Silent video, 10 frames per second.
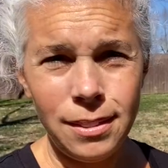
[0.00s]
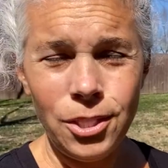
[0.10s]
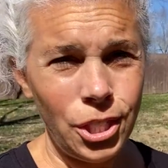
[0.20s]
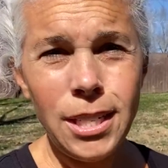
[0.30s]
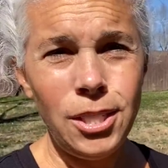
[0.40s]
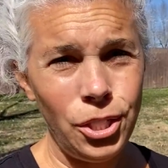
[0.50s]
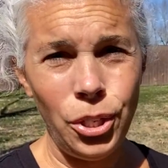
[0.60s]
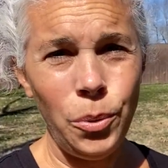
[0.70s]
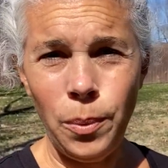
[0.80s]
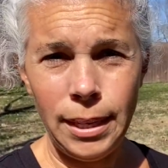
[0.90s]
Just
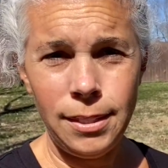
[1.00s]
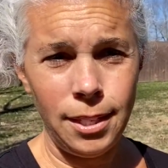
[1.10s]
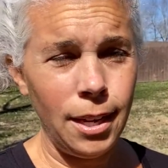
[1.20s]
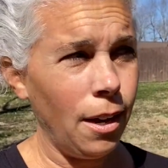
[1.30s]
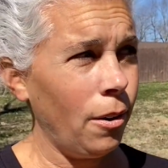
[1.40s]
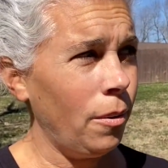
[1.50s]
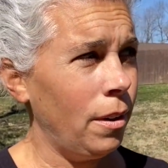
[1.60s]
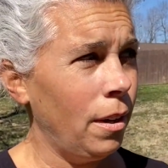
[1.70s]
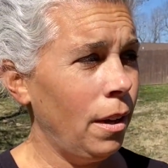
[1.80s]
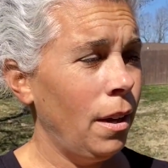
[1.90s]
two weeks ago,
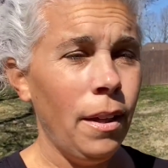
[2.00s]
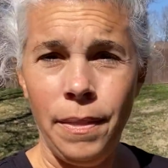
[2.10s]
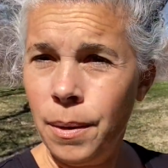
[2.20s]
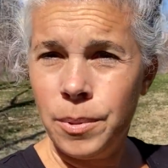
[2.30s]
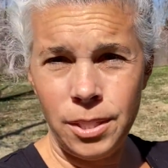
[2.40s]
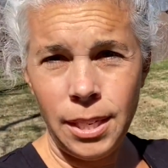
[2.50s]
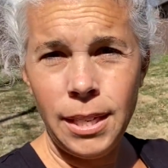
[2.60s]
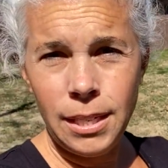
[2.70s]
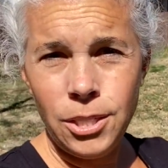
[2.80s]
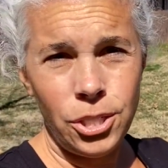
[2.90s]
there was
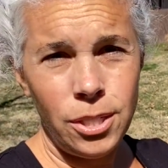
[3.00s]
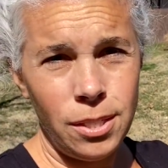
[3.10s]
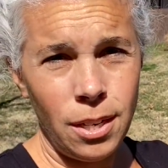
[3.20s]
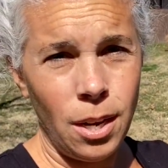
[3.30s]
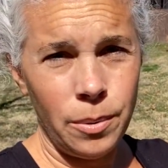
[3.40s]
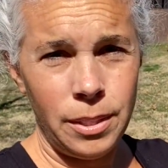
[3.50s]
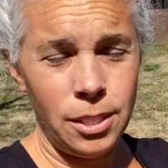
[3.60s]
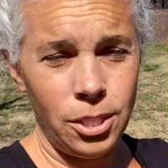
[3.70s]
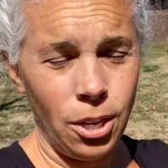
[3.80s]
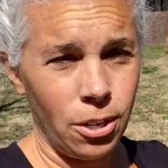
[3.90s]
10 inches of snow in
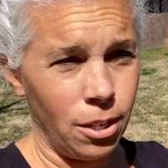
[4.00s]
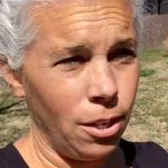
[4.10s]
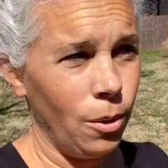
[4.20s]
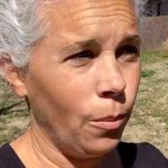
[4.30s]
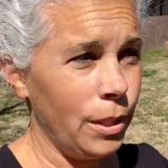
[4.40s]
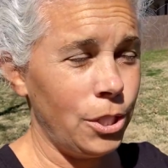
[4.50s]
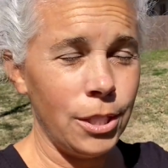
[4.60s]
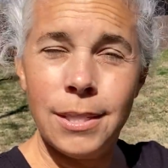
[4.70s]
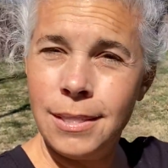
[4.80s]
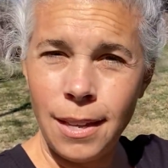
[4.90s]
this yard, which
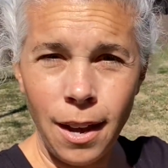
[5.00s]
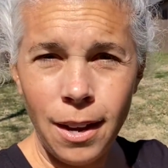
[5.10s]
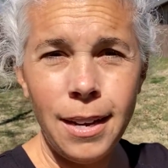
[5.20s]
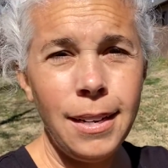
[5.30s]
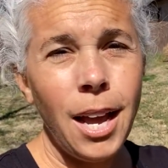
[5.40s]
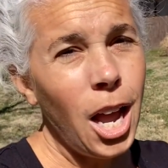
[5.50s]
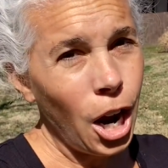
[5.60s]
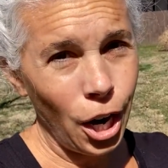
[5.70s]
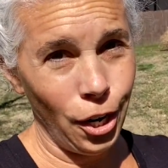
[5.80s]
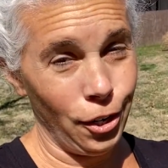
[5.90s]
is
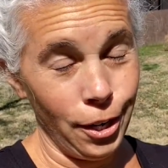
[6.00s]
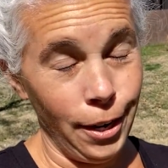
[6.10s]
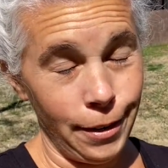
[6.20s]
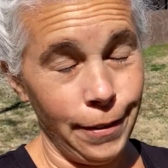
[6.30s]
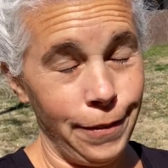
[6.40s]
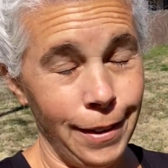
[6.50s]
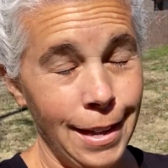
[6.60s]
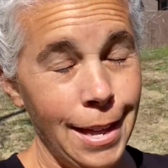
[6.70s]
unheard of.